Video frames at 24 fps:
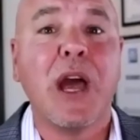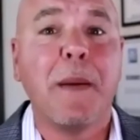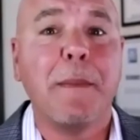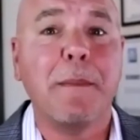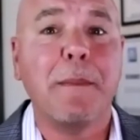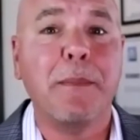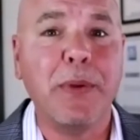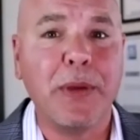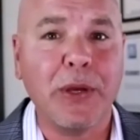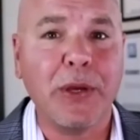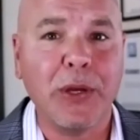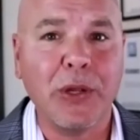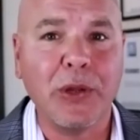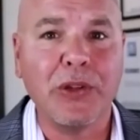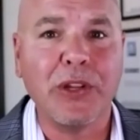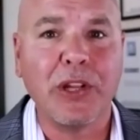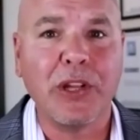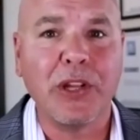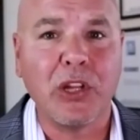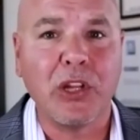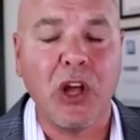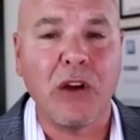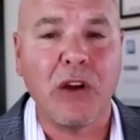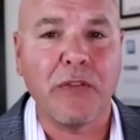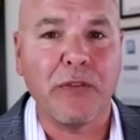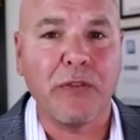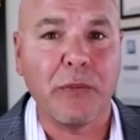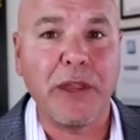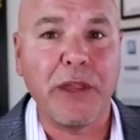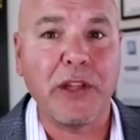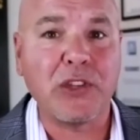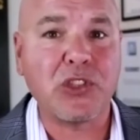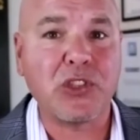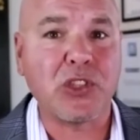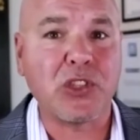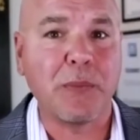build a law firm
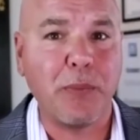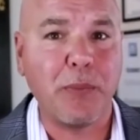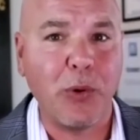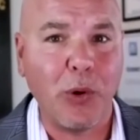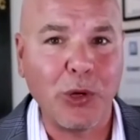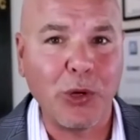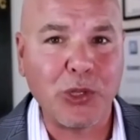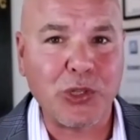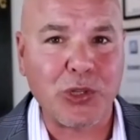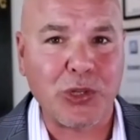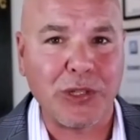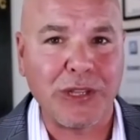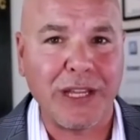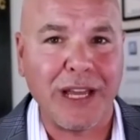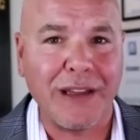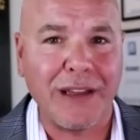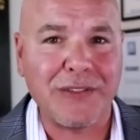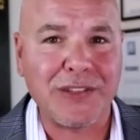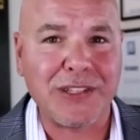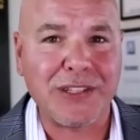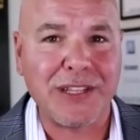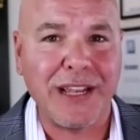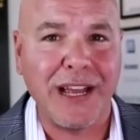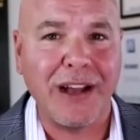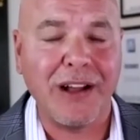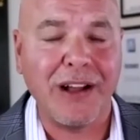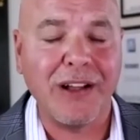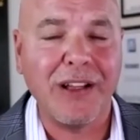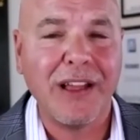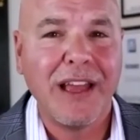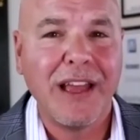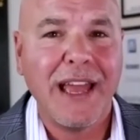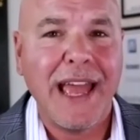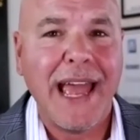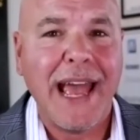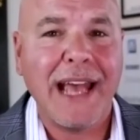that supports your lifestyle
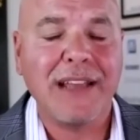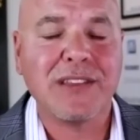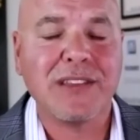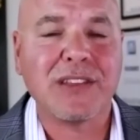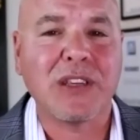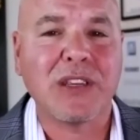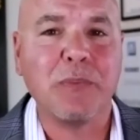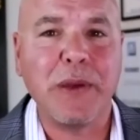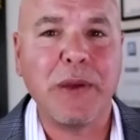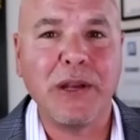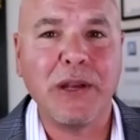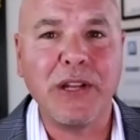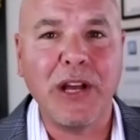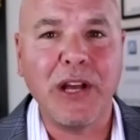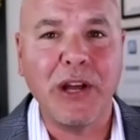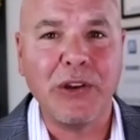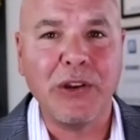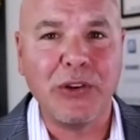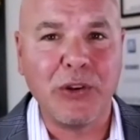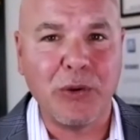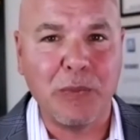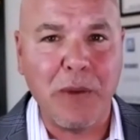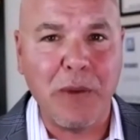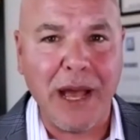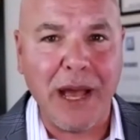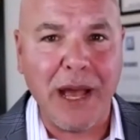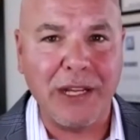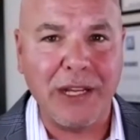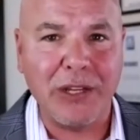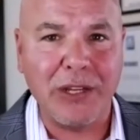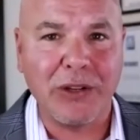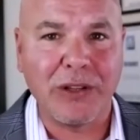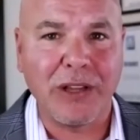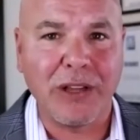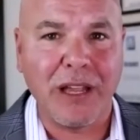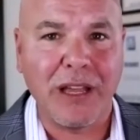as compared to undermining
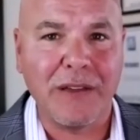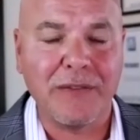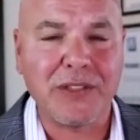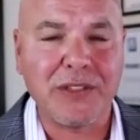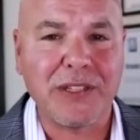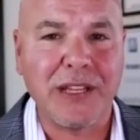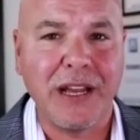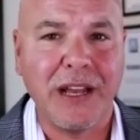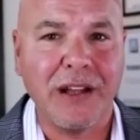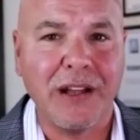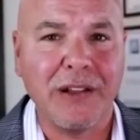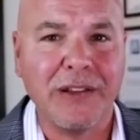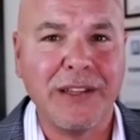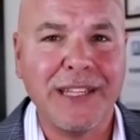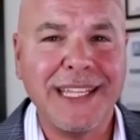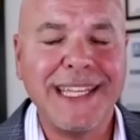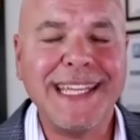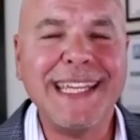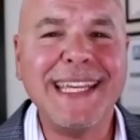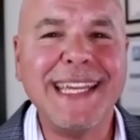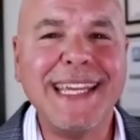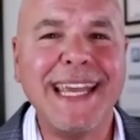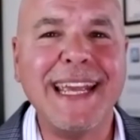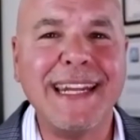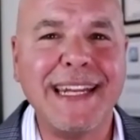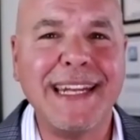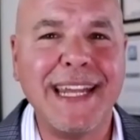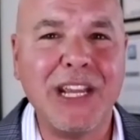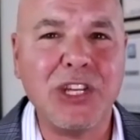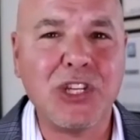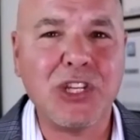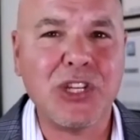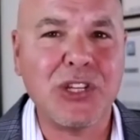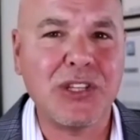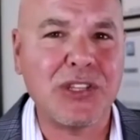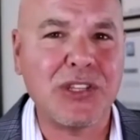your lifestyle. EA
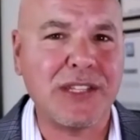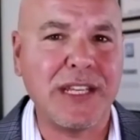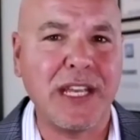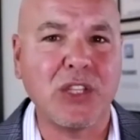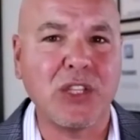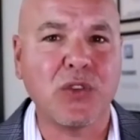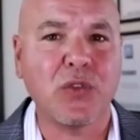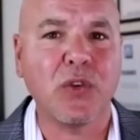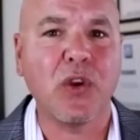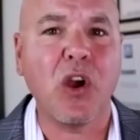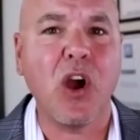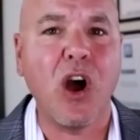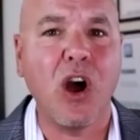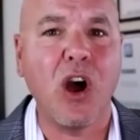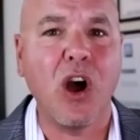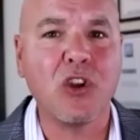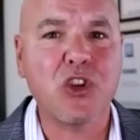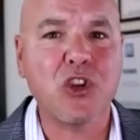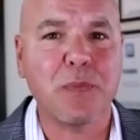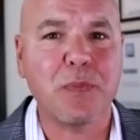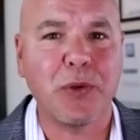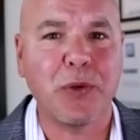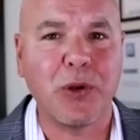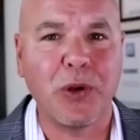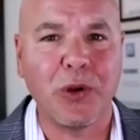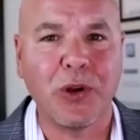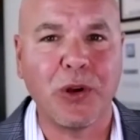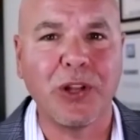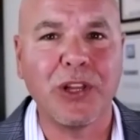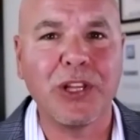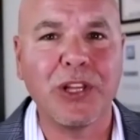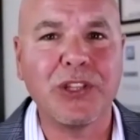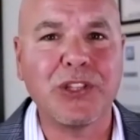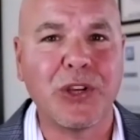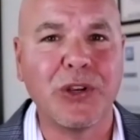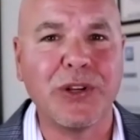Nation stands for Entrepreneurial
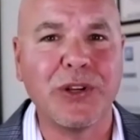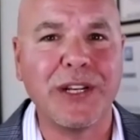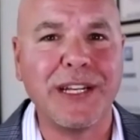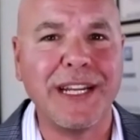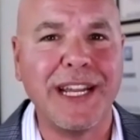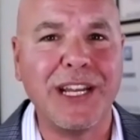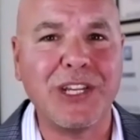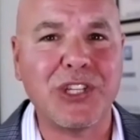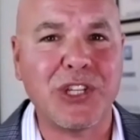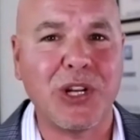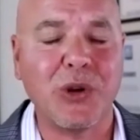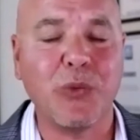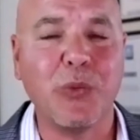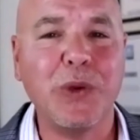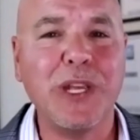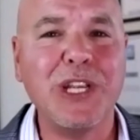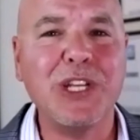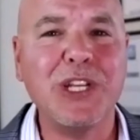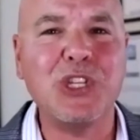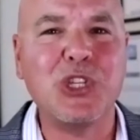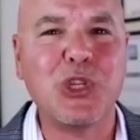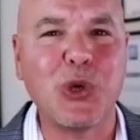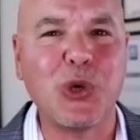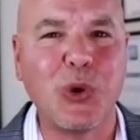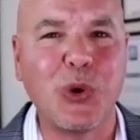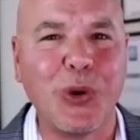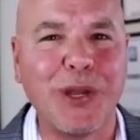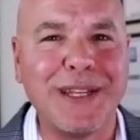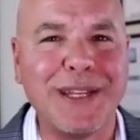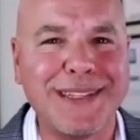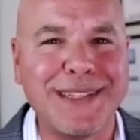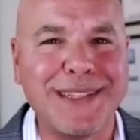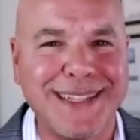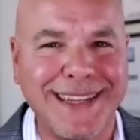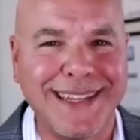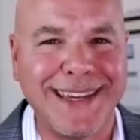Attorney Nation, and we join
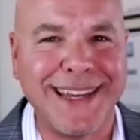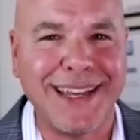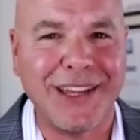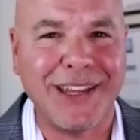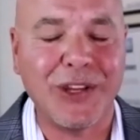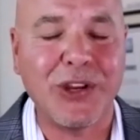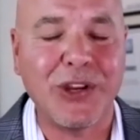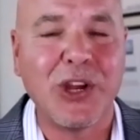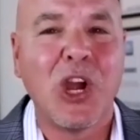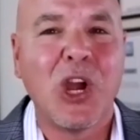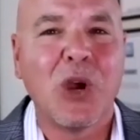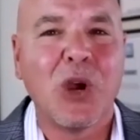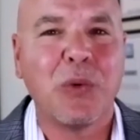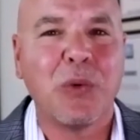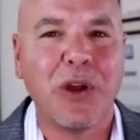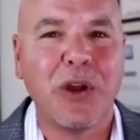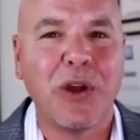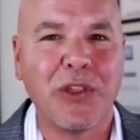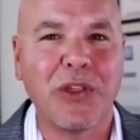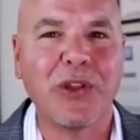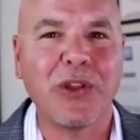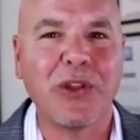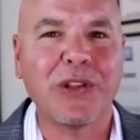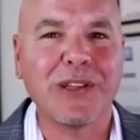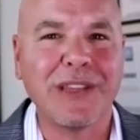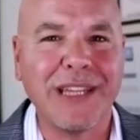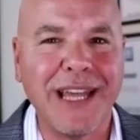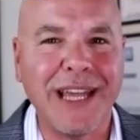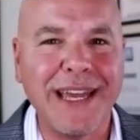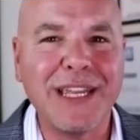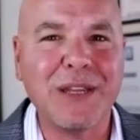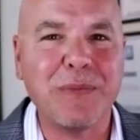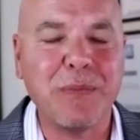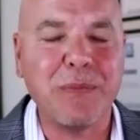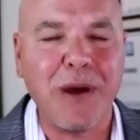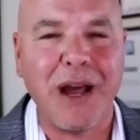together, whether they're
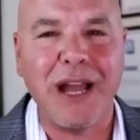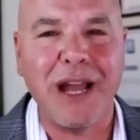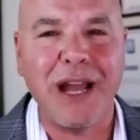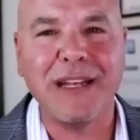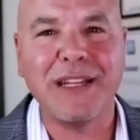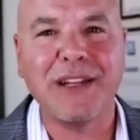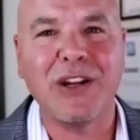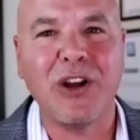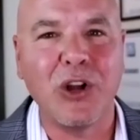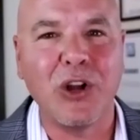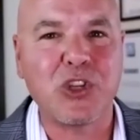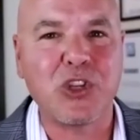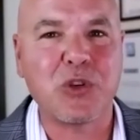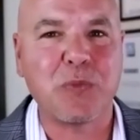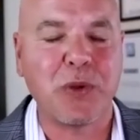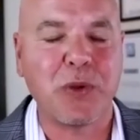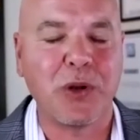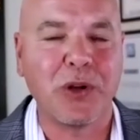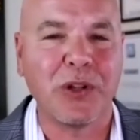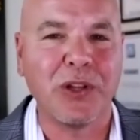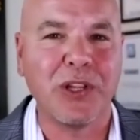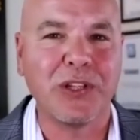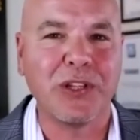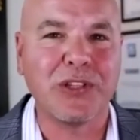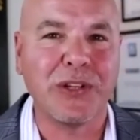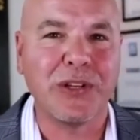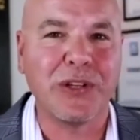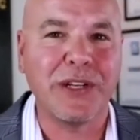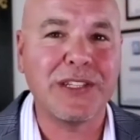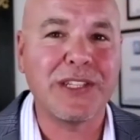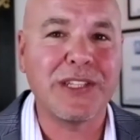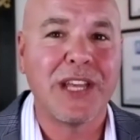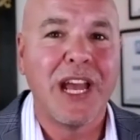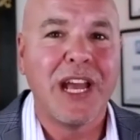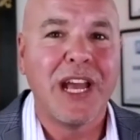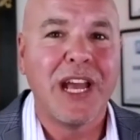like minded entrepreneurial
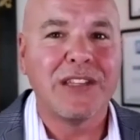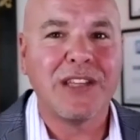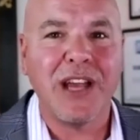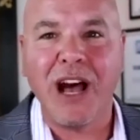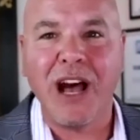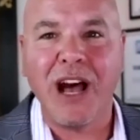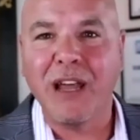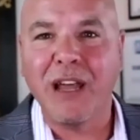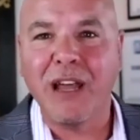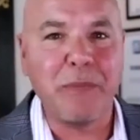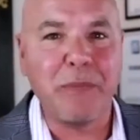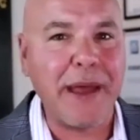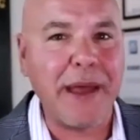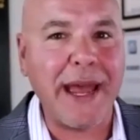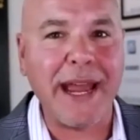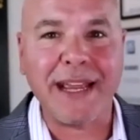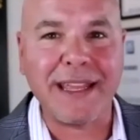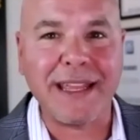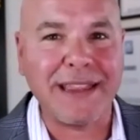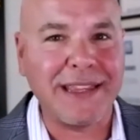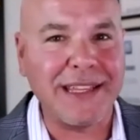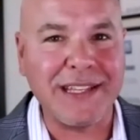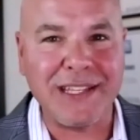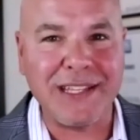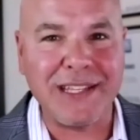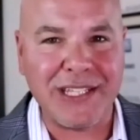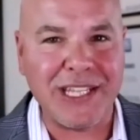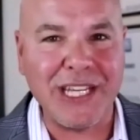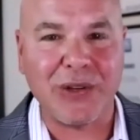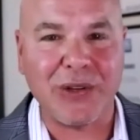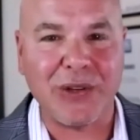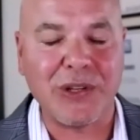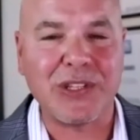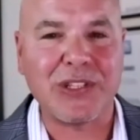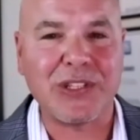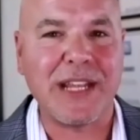attorneys, to unpack the
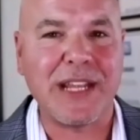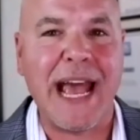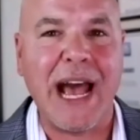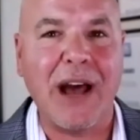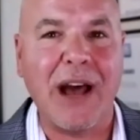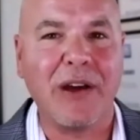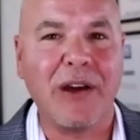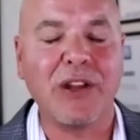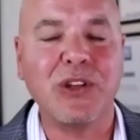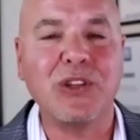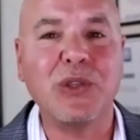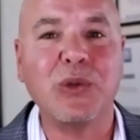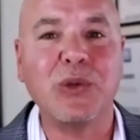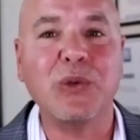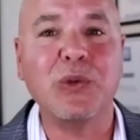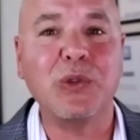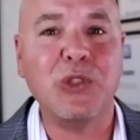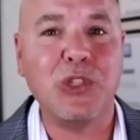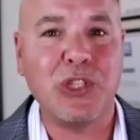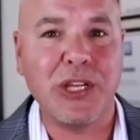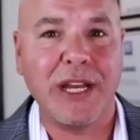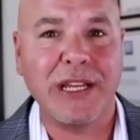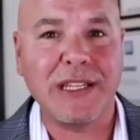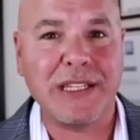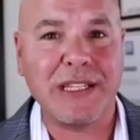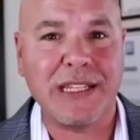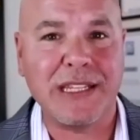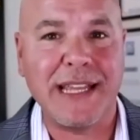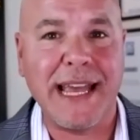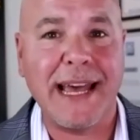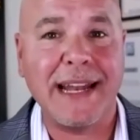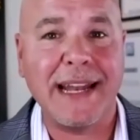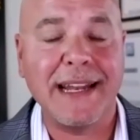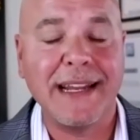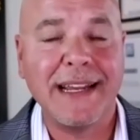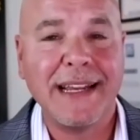secrets to how to do just
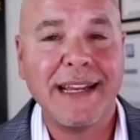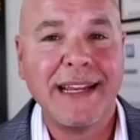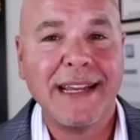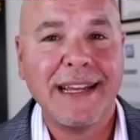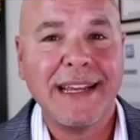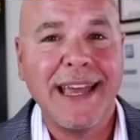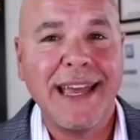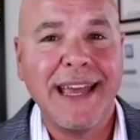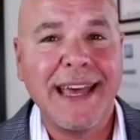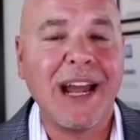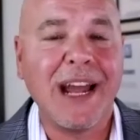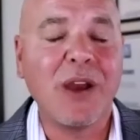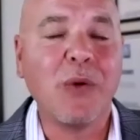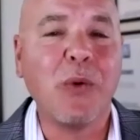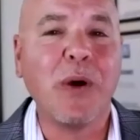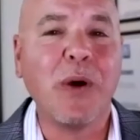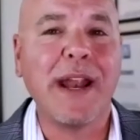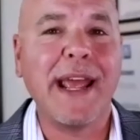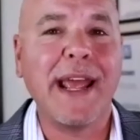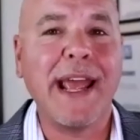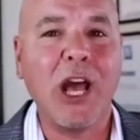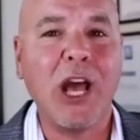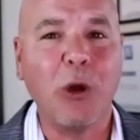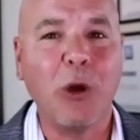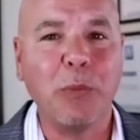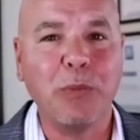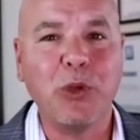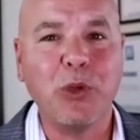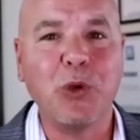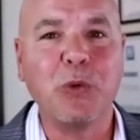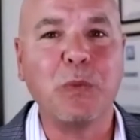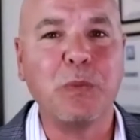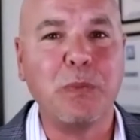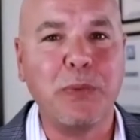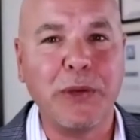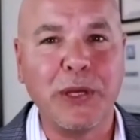that. And I want to help you
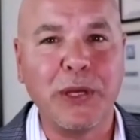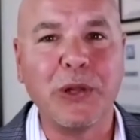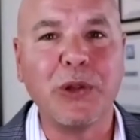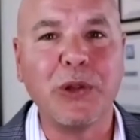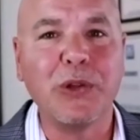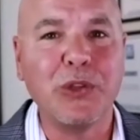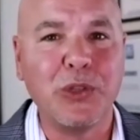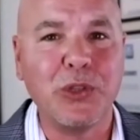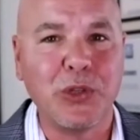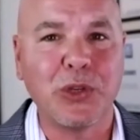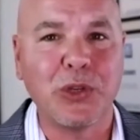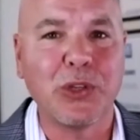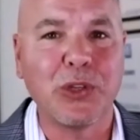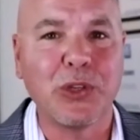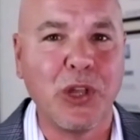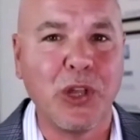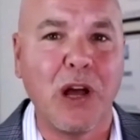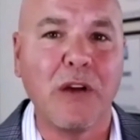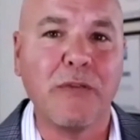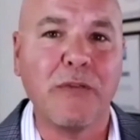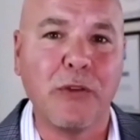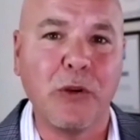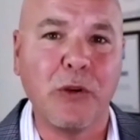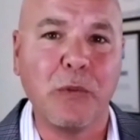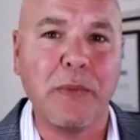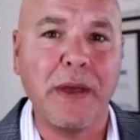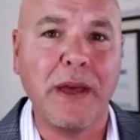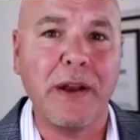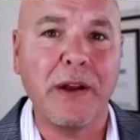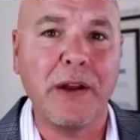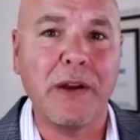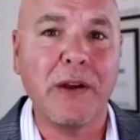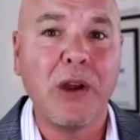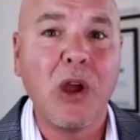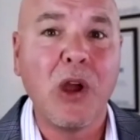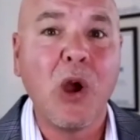build your law firm
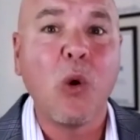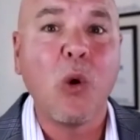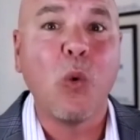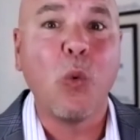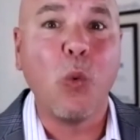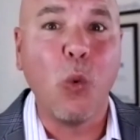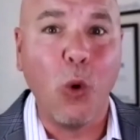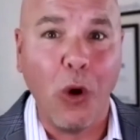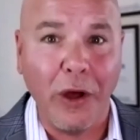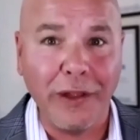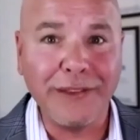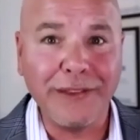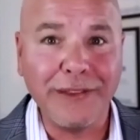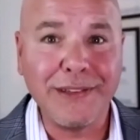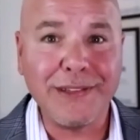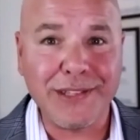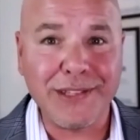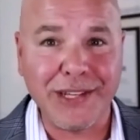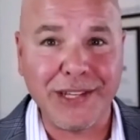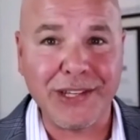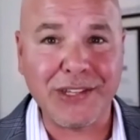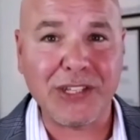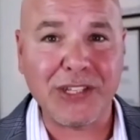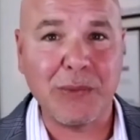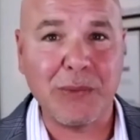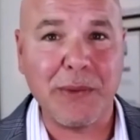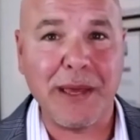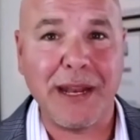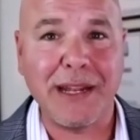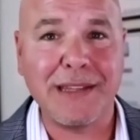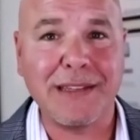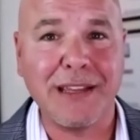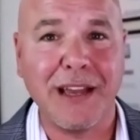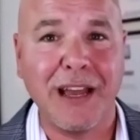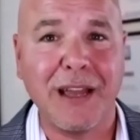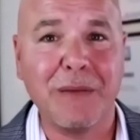better, one system at a
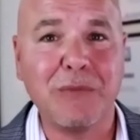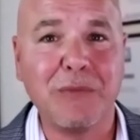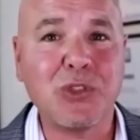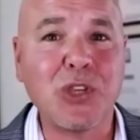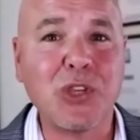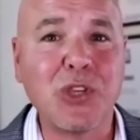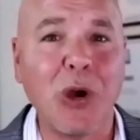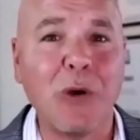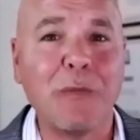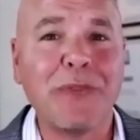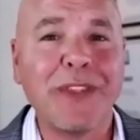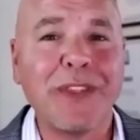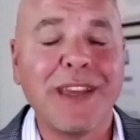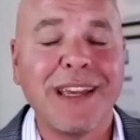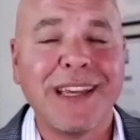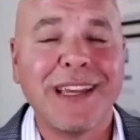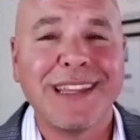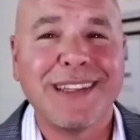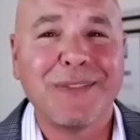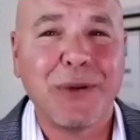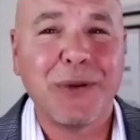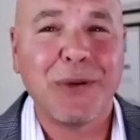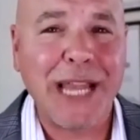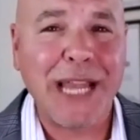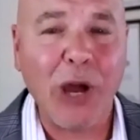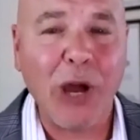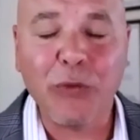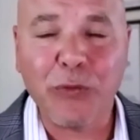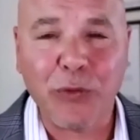time. So, without